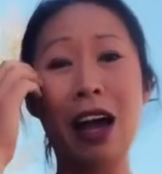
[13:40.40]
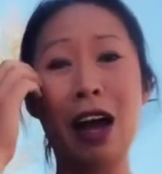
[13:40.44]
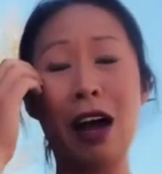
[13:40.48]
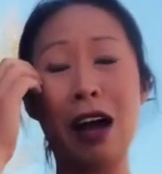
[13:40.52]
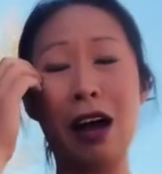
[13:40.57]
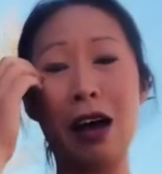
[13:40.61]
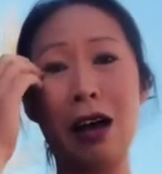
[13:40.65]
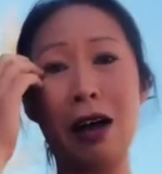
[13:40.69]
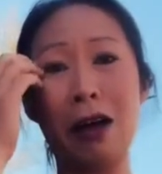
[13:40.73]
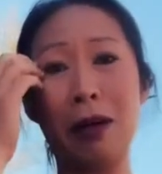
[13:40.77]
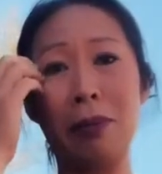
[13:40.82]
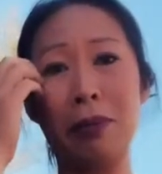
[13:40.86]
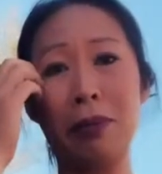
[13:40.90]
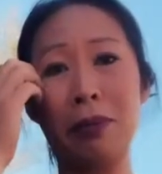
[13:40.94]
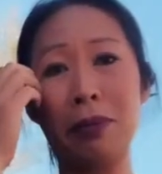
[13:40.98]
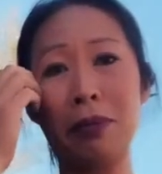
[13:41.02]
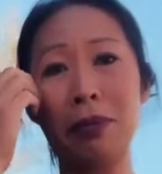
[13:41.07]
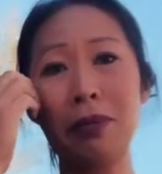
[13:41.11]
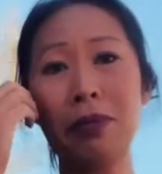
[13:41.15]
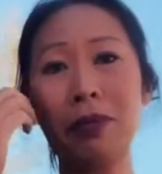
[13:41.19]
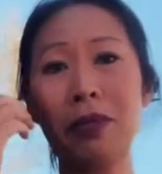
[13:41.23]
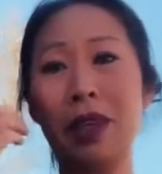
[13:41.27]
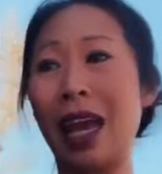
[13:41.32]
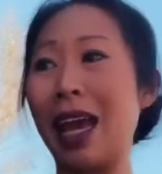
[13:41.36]

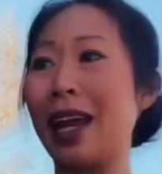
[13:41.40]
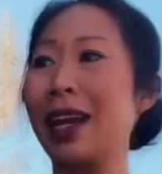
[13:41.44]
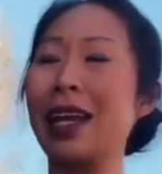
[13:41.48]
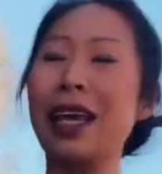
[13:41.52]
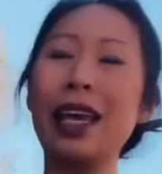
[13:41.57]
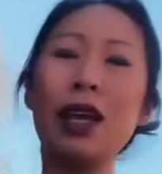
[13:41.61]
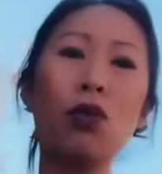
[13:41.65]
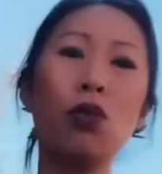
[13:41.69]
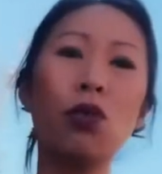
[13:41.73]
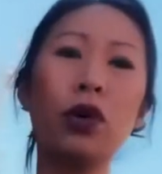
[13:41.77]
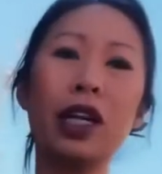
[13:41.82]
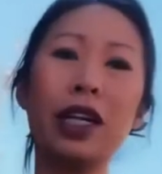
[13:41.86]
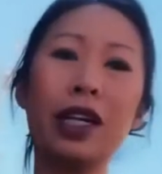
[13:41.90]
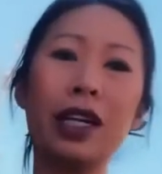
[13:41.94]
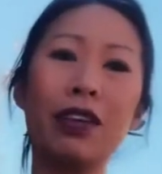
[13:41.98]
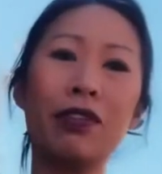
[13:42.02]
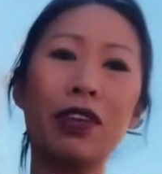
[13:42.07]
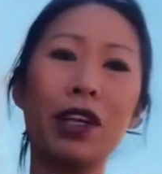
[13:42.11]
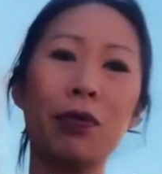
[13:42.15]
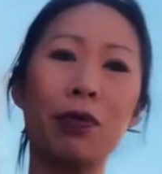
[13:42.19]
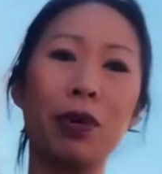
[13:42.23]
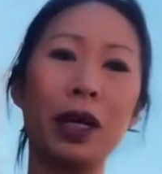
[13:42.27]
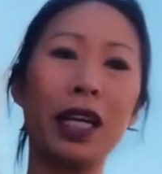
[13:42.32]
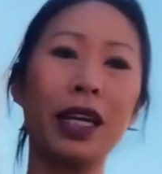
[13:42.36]
And he wouldn't
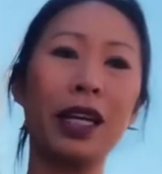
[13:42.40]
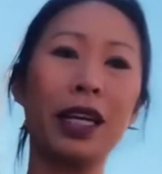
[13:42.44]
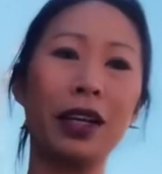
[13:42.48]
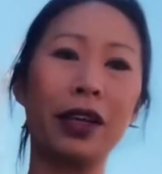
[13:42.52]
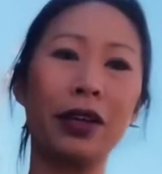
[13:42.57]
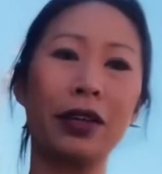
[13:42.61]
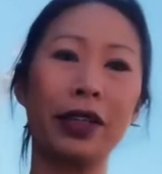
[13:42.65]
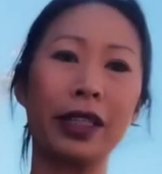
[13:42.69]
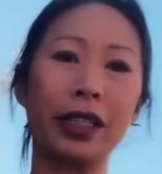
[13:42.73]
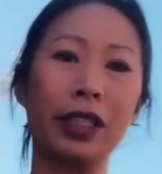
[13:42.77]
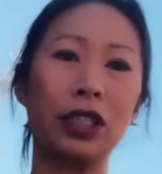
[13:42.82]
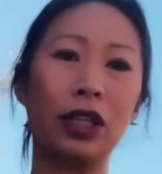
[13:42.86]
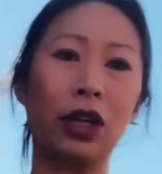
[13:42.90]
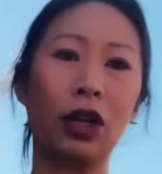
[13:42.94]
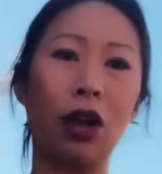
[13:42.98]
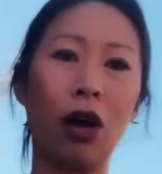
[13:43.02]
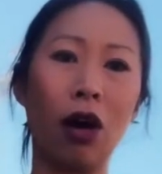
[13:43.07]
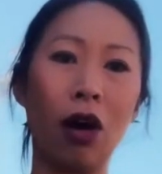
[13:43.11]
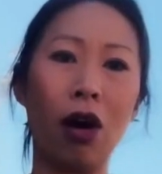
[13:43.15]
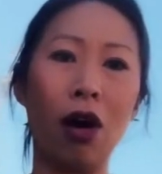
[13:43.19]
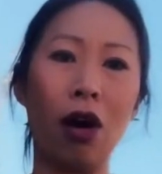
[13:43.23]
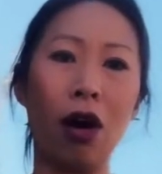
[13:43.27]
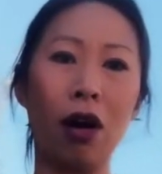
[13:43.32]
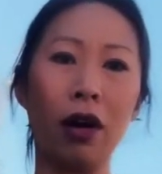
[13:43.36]
even be here this
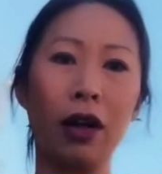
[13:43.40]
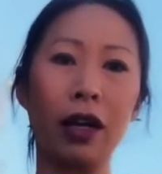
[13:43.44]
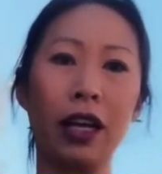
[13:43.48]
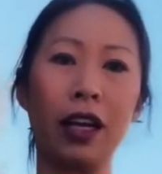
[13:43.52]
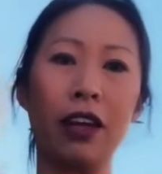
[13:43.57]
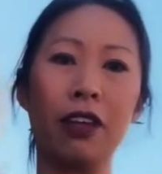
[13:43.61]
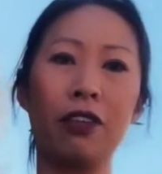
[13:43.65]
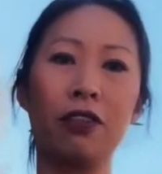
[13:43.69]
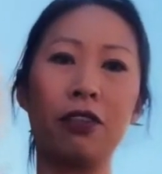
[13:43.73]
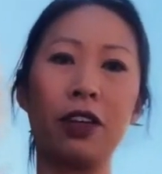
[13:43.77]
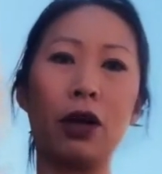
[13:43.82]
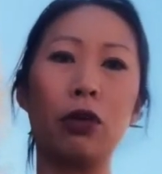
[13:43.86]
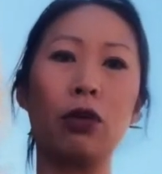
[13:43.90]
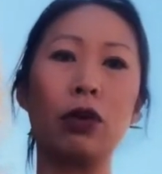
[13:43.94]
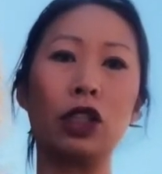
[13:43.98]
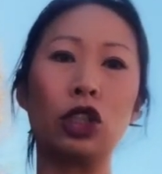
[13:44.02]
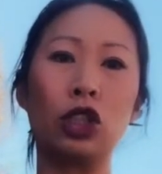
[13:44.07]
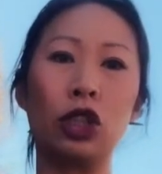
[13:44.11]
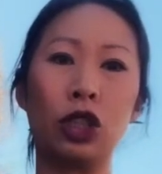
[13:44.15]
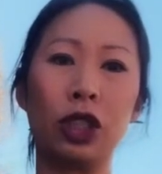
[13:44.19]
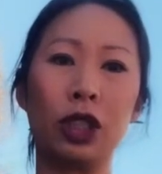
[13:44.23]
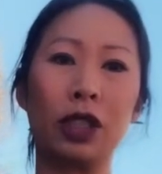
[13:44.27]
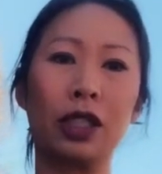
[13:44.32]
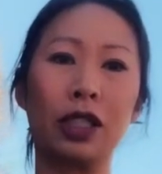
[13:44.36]
long if it
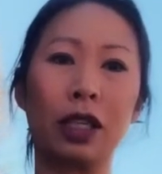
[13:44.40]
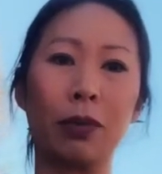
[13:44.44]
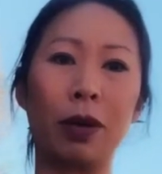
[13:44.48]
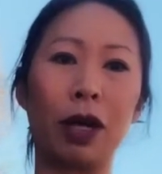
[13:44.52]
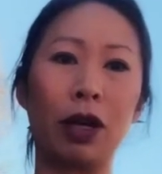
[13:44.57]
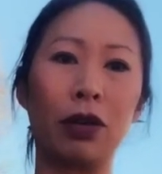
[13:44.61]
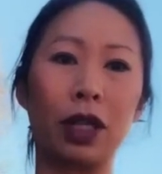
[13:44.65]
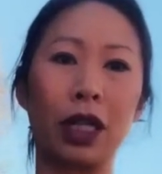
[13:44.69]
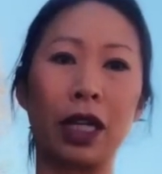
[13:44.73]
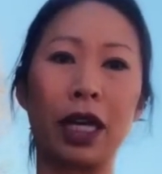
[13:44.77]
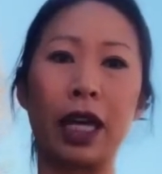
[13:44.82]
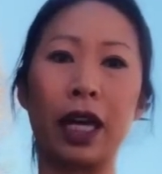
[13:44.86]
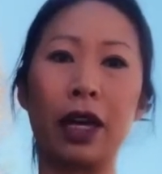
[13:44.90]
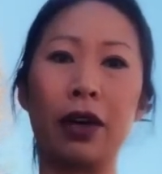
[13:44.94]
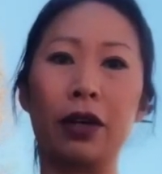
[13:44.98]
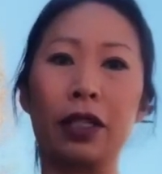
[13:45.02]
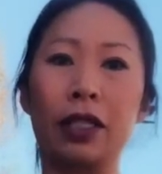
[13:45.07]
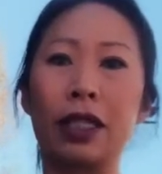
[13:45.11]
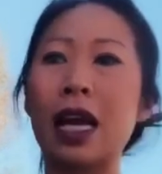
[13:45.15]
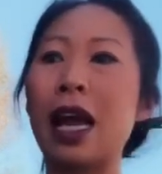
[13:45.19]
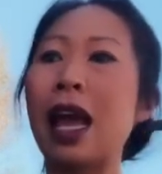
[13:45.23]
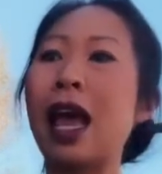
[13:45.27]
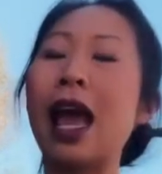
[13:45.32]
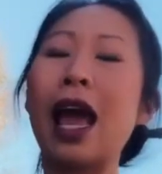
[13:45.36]
was just about the
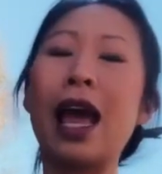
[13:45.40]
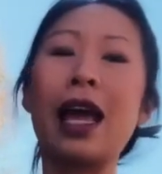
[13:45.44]
carrots.